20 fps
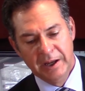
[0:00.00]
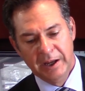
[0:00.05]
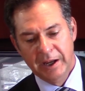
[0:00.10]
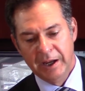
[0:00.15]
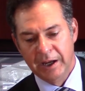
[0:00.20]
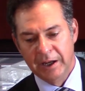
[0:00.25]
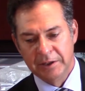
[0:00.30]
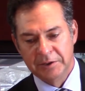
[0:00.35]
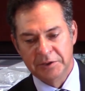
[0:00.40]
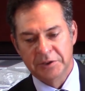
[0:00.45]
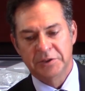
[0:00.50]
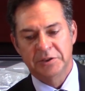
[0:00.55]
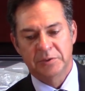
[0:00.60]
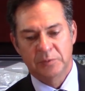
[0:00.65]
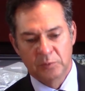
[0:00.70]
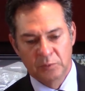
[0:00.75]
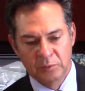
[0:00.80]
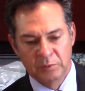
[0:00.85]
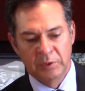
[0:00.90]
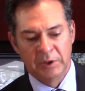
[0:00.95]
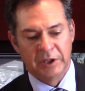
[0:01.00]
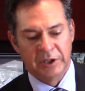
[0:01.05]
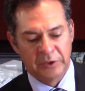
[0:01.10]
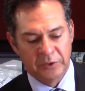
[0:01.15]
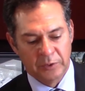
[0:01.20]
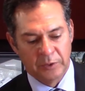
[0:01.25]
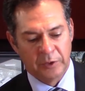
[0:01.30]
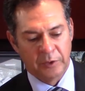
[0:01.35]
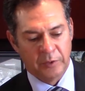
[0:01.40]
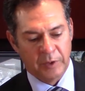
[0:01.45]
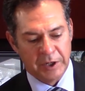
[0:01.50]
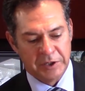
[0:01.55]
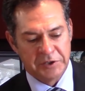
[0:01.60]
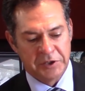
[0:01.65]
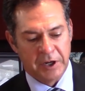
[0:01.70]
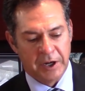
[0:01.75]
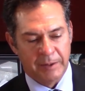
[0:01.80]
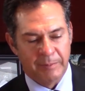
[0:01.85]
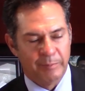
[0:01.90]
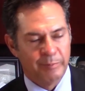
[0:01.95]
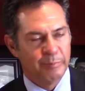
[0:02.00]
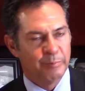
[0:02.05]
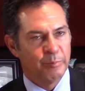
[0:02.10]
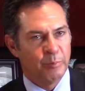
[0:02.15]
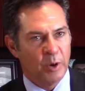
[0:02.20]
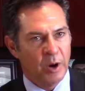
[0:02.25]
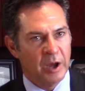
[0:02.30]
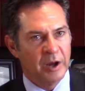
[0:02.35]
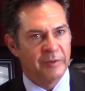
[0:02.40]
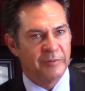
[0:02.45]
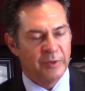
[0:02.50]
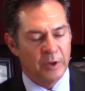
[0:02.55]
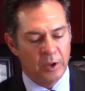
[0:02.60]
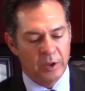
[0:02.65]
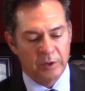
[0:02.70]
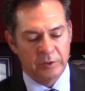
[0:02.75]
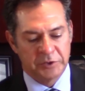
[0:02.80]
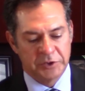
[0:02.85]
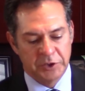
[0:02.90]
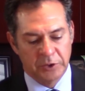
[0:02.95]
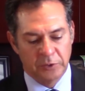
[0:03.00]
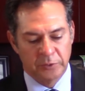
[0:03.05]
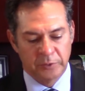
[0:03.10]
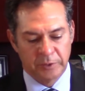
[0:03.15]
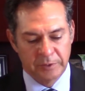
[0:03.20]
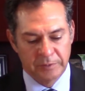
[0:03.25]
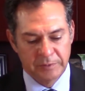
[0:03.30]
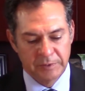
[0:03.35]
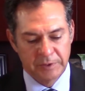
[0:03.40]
and just really doing a great job. Proud of all our children.